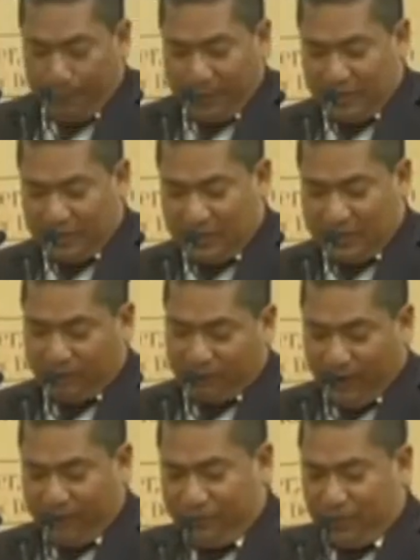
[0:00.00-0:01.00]
Apparently
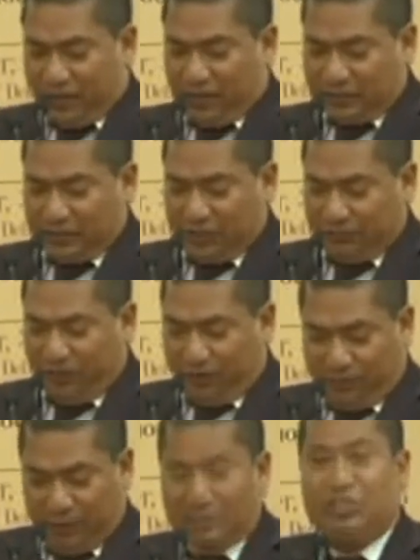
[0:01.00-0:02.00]
the 5 fingers
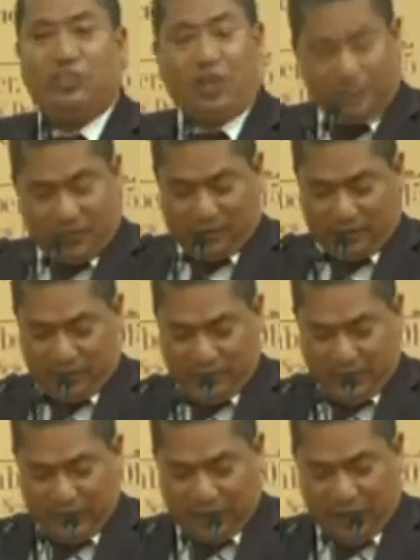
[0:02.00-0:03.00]
differ from each
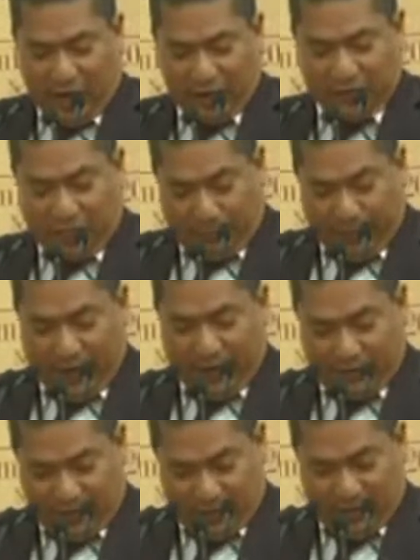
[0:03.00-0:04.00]
other. They are
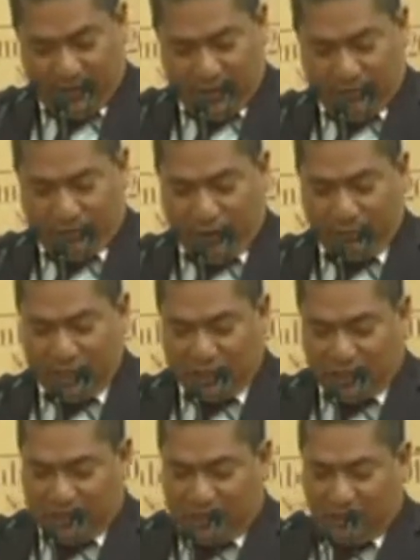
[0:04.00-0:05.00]
separate
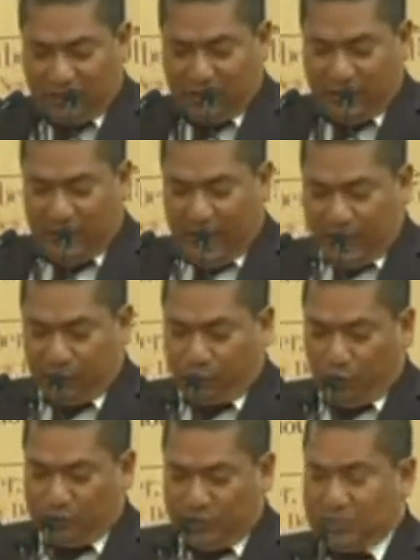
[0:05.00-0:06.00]
from each other
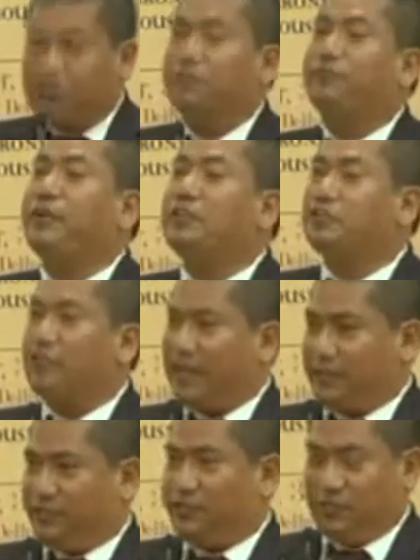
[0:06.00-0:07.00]
and possess different
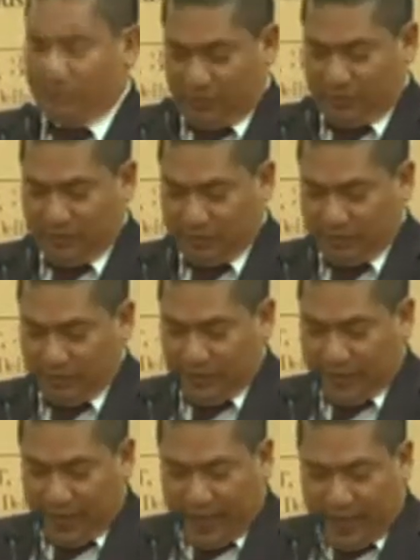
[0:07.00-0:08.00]
size
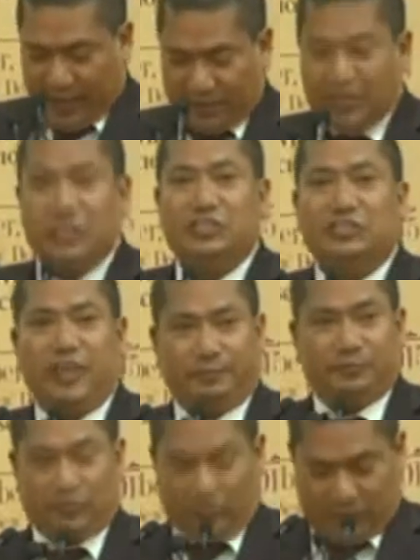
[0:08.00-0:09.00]
and
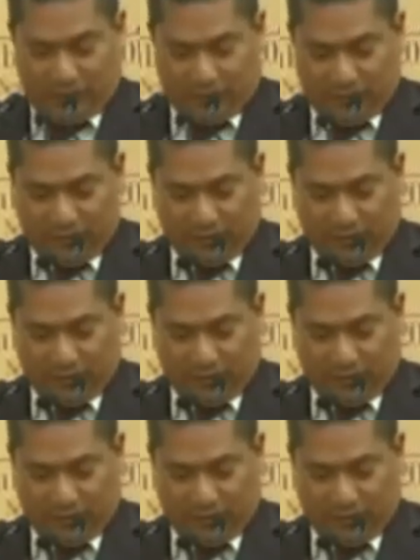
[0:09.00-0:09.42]
shapes.